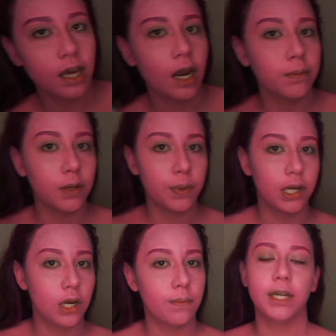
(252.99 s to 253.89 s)
and I'm going to
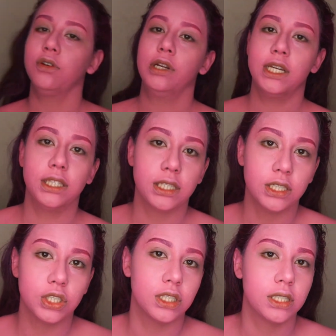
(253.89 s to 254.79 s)
put it on my crease
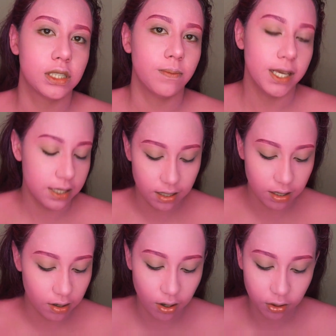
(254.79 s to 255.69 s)
and just
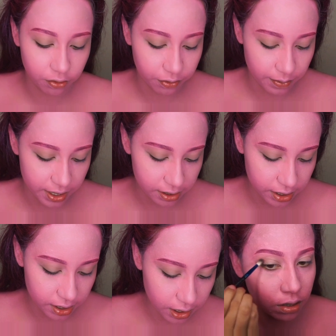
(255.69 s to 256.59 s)
basically all over my lid.